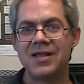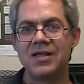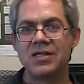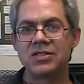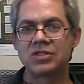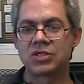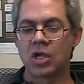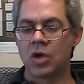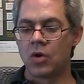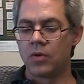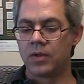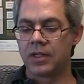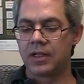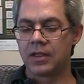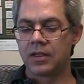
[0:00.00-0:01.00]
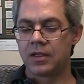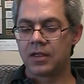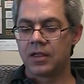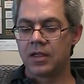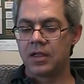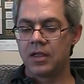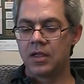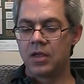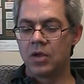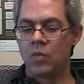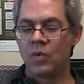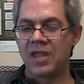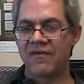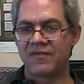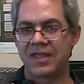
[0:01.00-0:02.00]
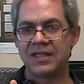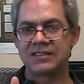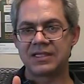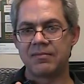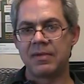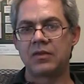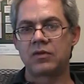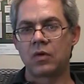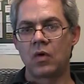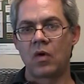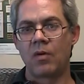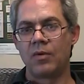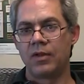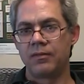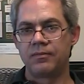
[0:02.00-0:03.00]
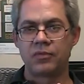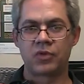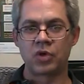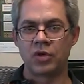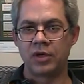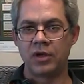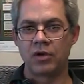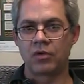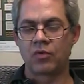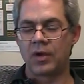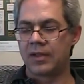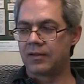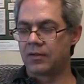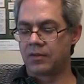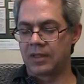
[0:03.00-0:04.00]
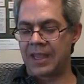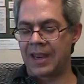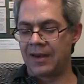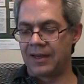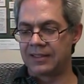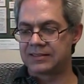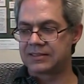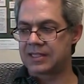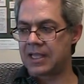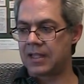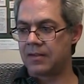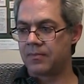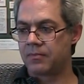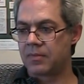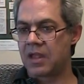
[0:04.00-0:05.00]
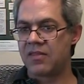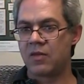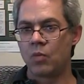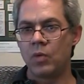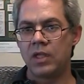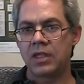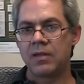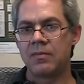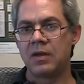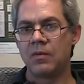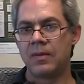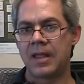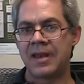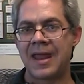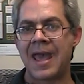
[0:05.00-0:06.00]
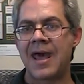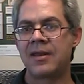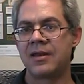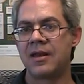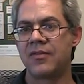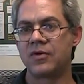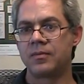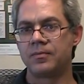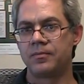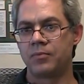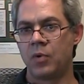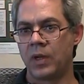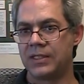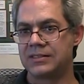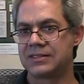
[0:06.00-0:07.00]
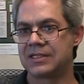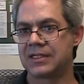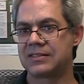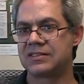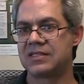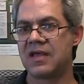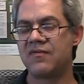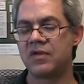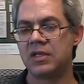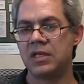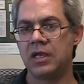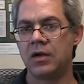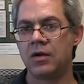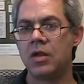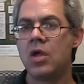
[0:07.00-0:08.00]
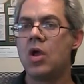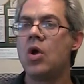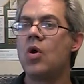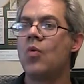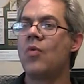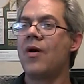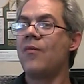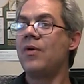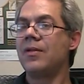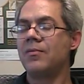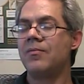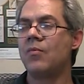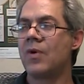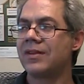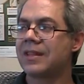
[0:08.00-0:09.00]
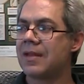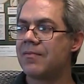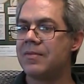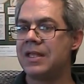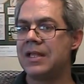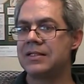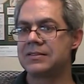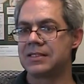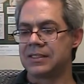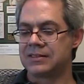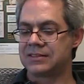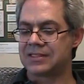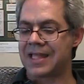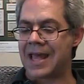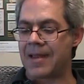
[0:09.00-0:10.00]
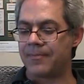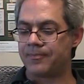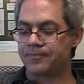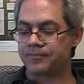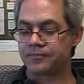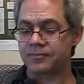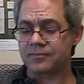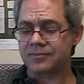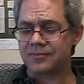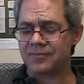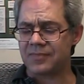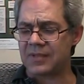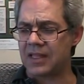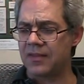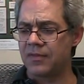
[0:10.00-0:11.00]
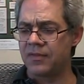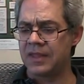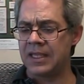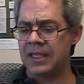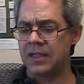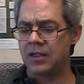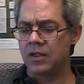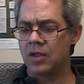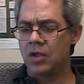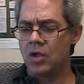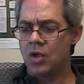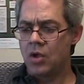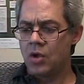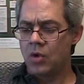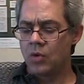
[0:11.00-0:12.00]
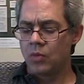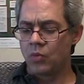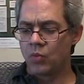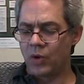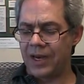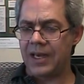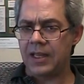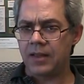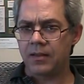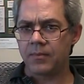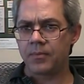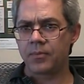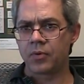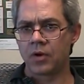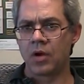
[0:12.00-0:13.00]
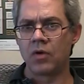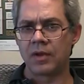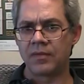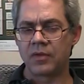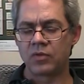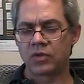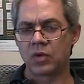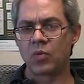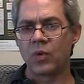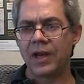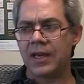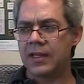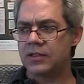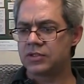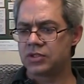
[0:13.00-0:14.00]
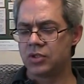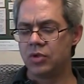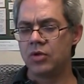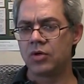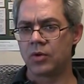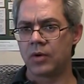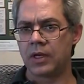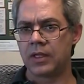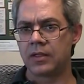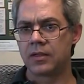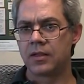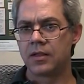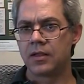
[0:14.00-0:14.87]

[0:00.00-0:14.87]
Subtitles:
So we have kids that their normal third year gain, let's say, and then we come in and add another 0.67 year. What that means is that the reading program, the reading tutoring,